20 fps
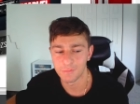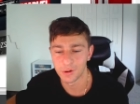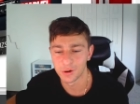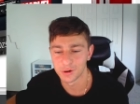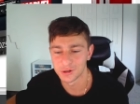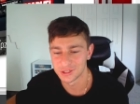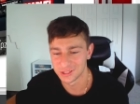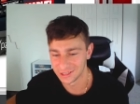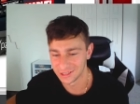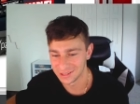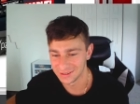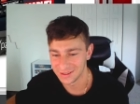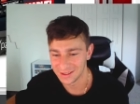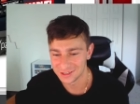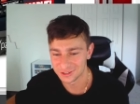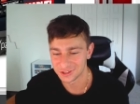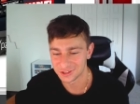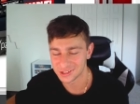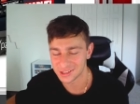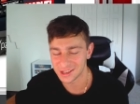personally
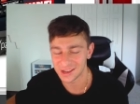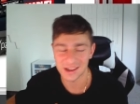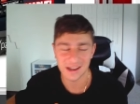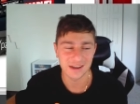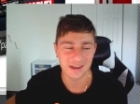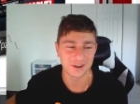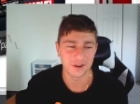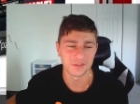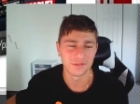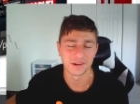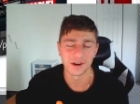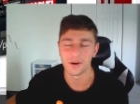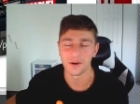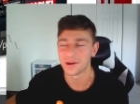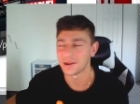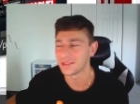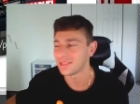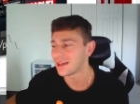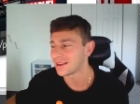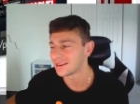interested in, don't
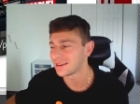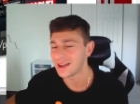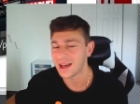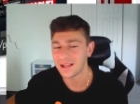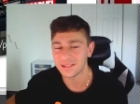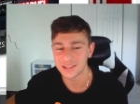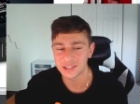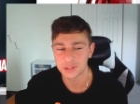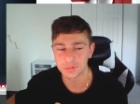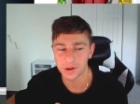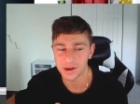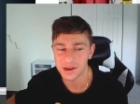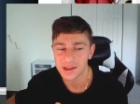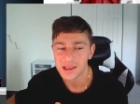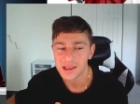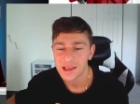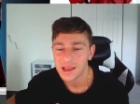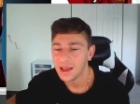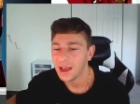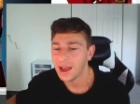know a lot of knowledge, but
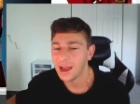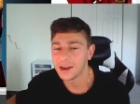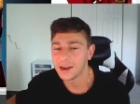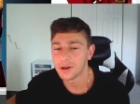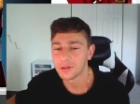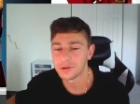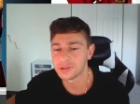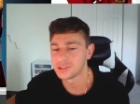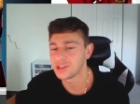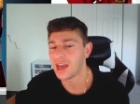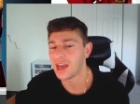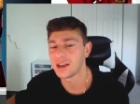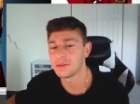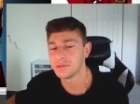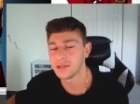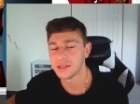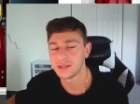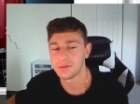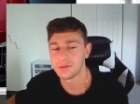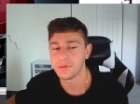I know there's got to
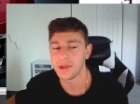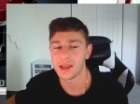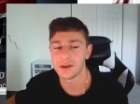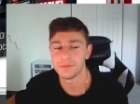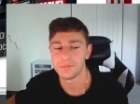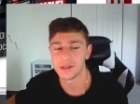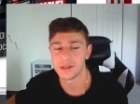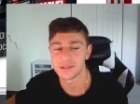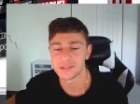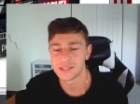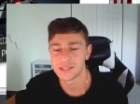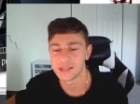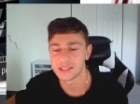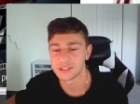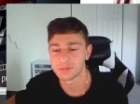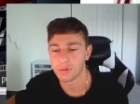be a demand because it is